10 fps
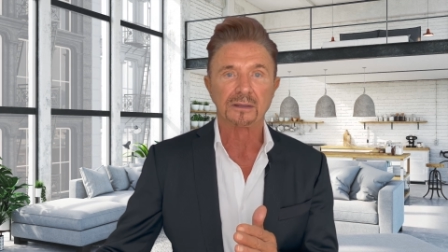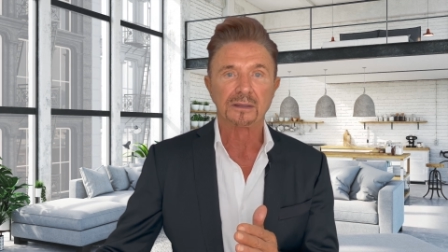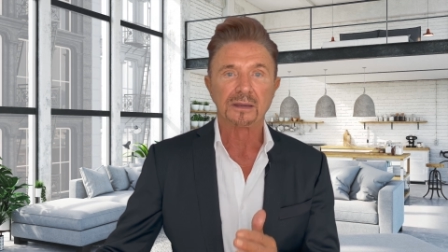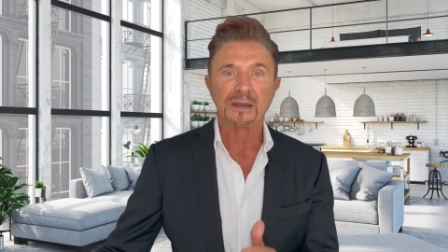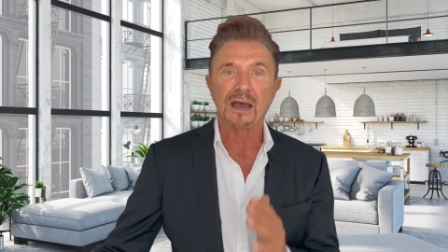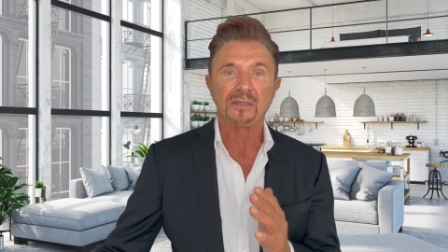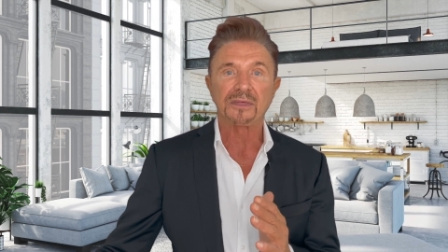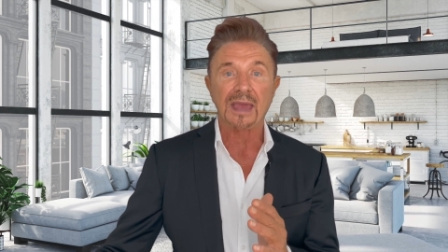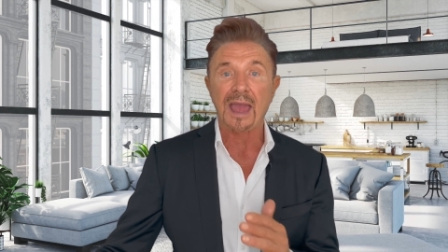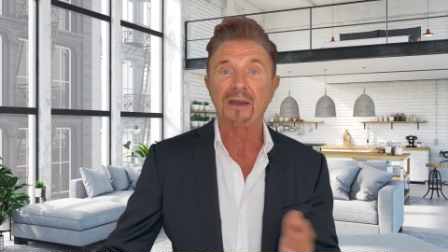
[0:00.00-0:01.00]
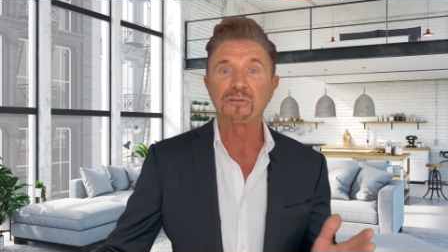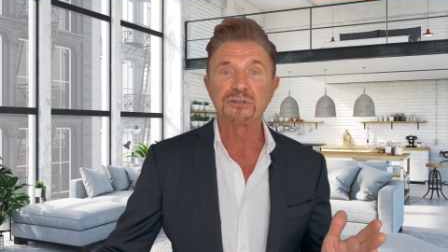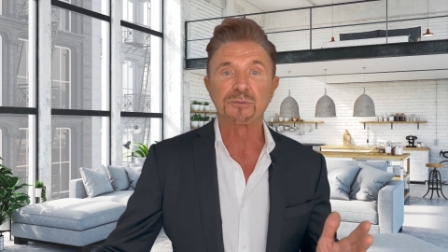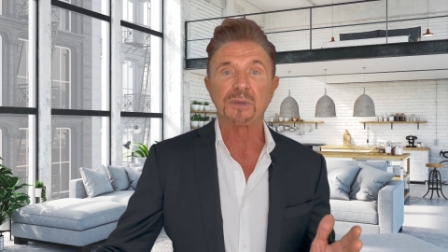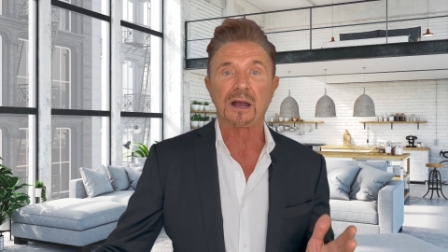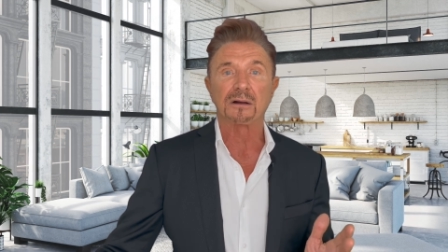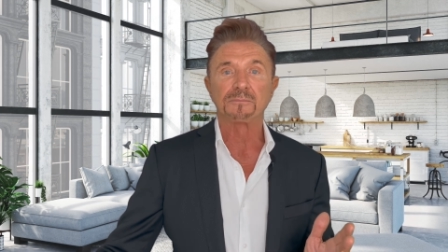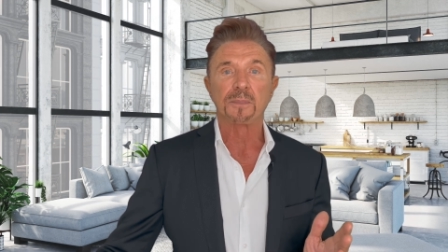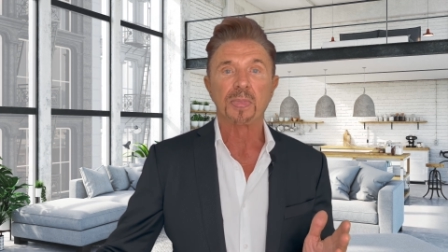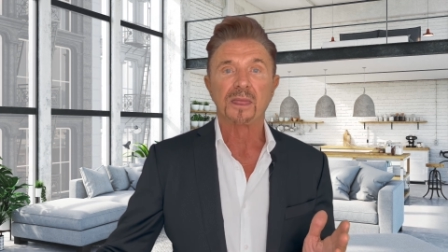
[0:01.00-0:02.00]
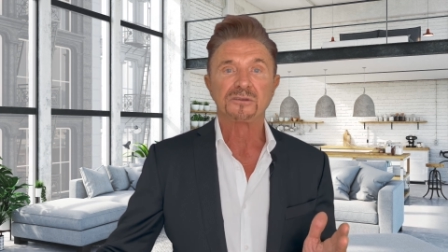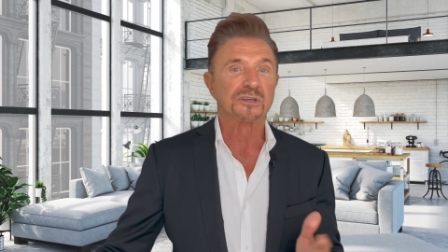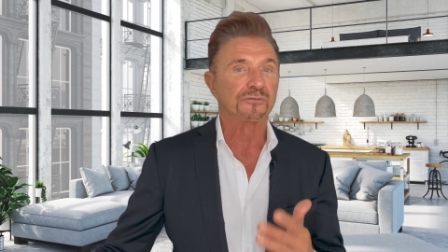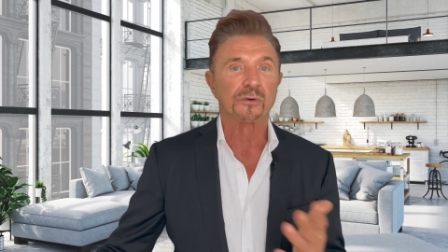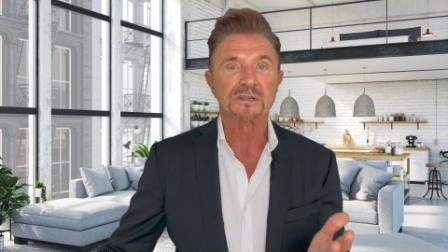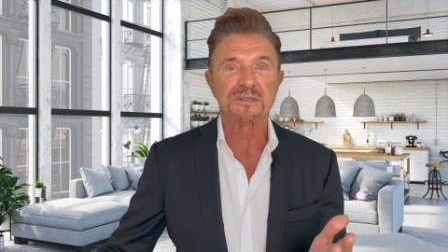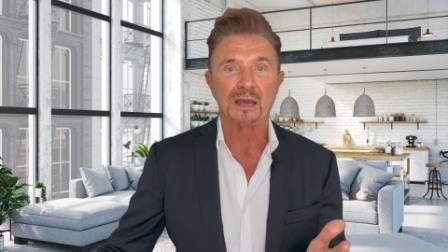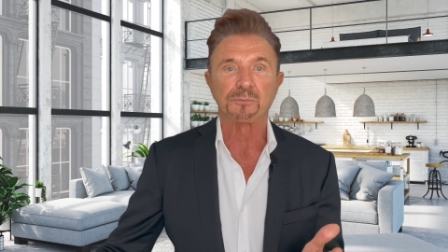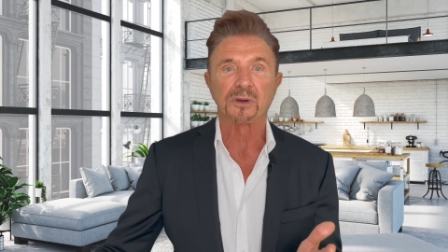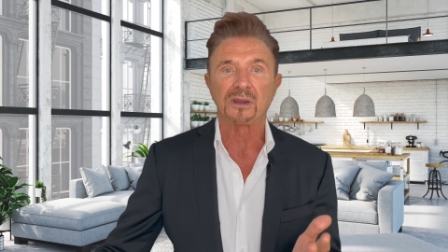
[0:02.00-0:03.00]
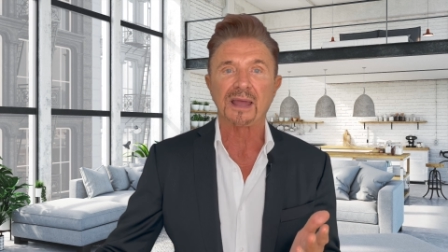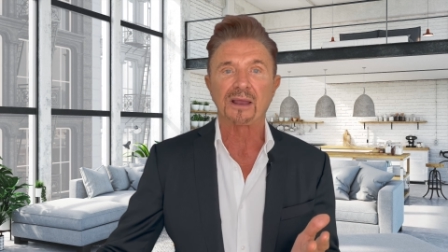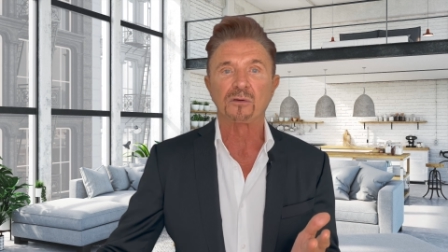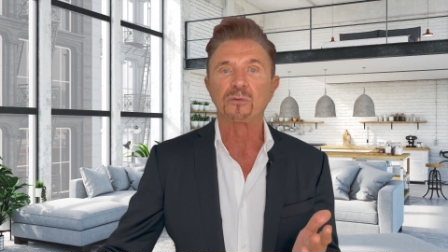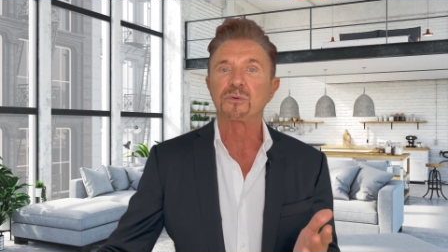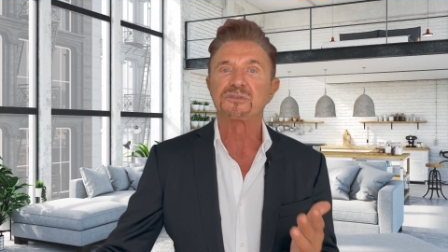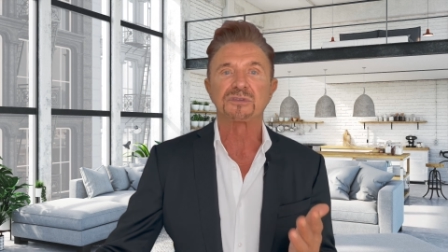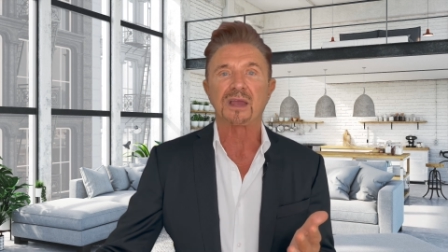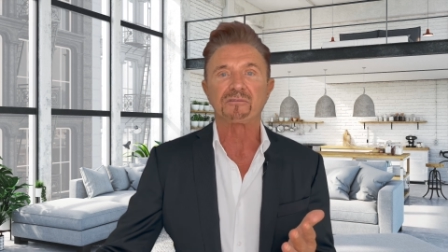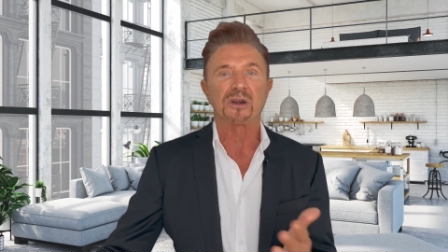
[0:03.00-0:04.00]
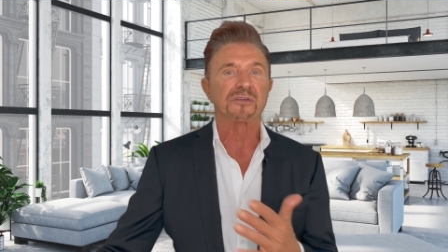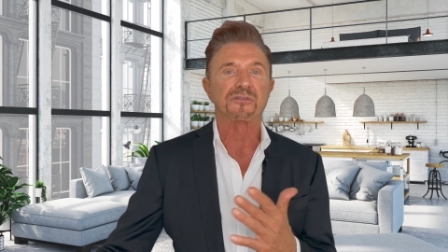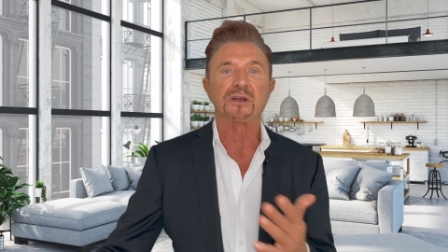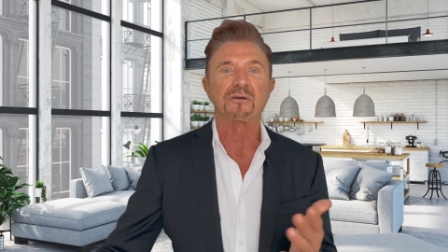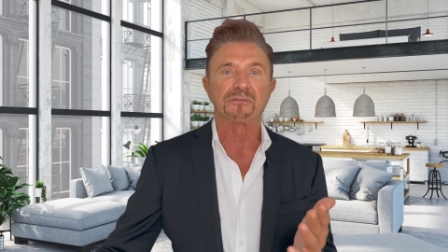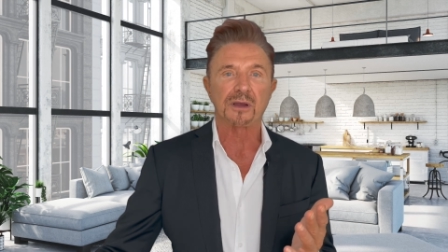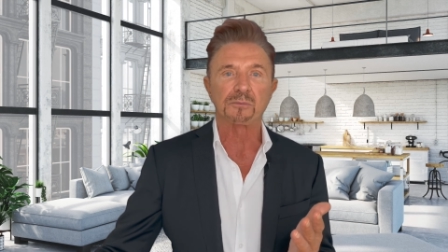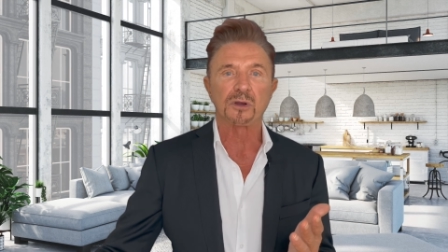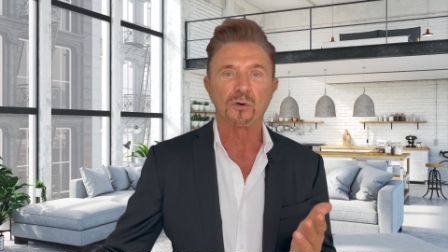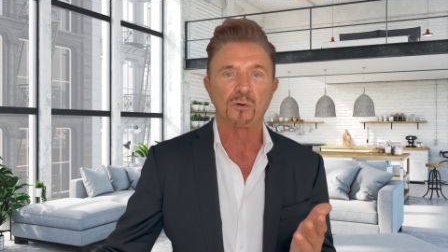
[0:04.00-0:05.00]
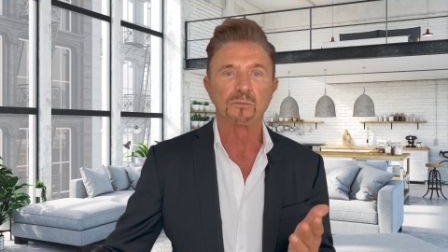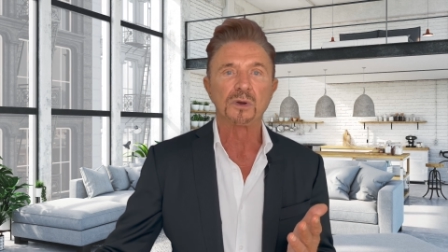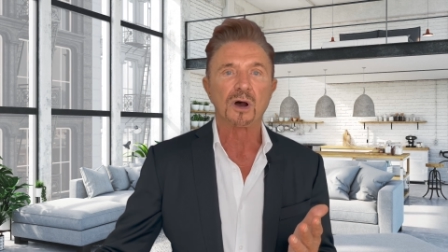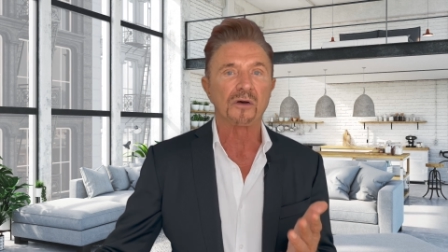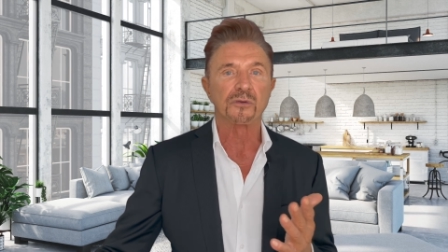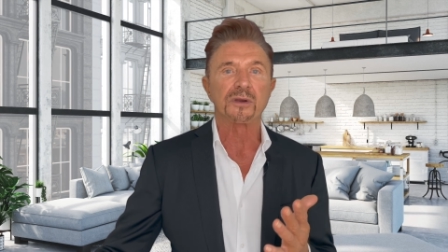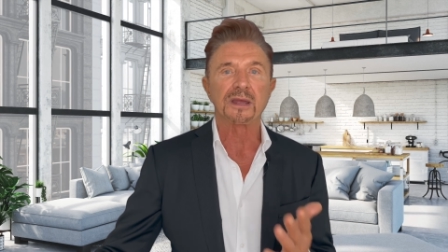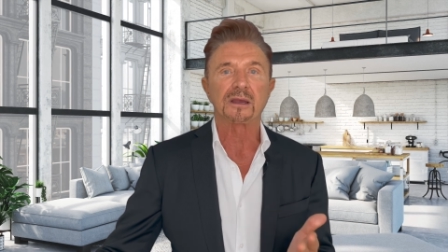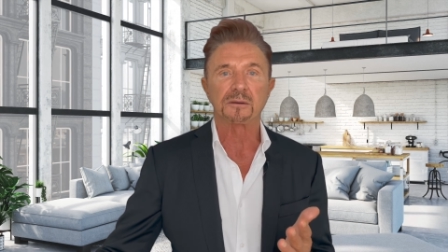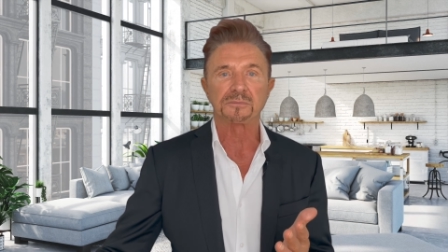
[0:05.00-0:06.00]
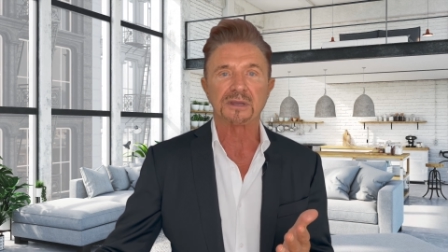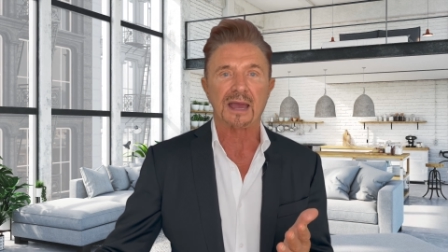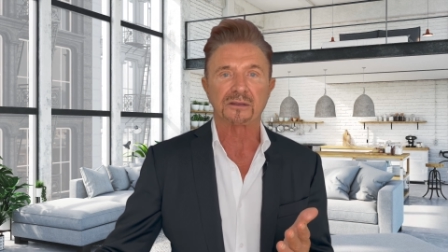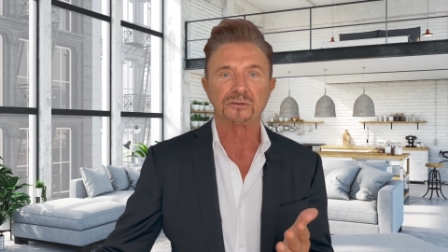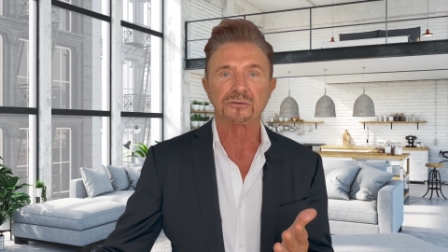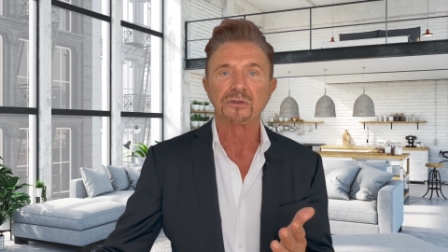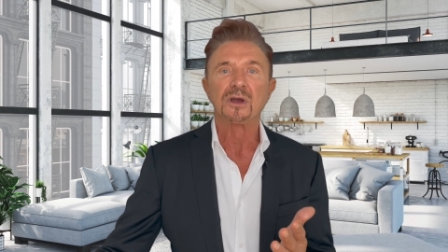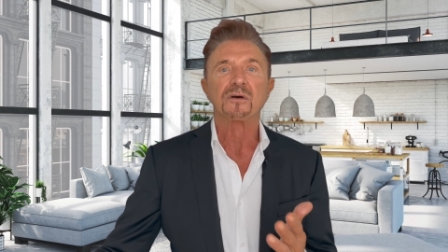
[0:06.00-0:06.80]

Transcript: Now, the average amount, just for example, a landlord would save on a single family home on their income taxes